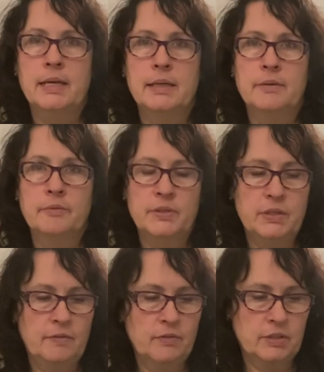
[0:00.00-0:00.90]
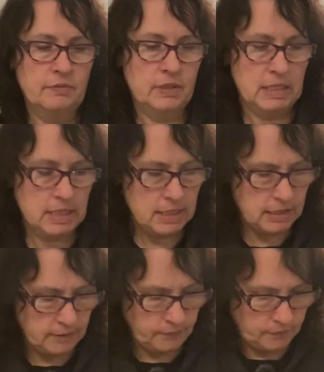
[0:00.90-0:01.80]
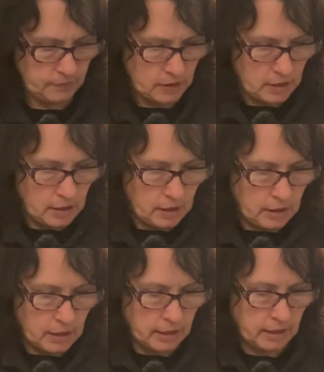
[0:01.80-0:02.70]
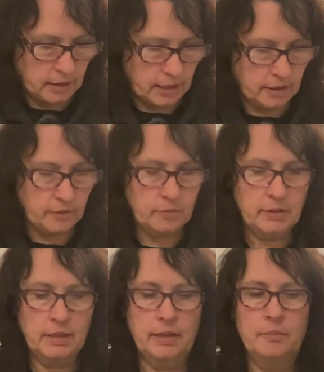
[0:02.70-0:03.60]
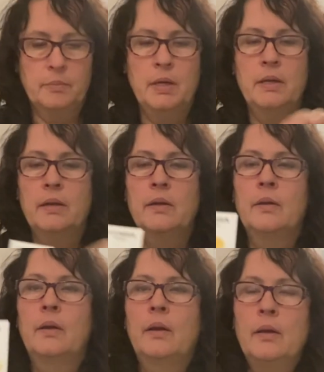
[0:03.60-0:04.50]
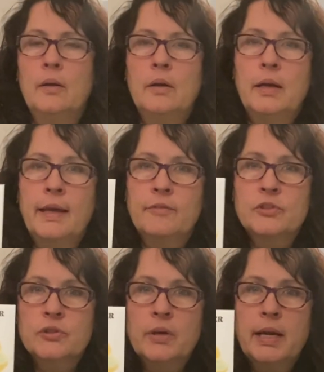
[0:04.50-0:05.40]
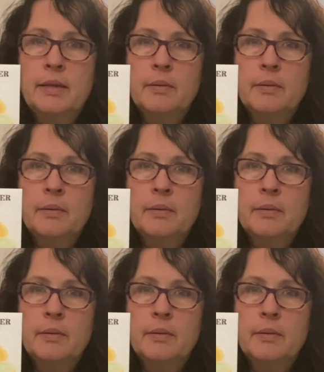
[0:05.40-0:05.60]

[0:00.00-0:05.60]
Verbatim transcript: receivers of seeds. Another one that I haven't tried that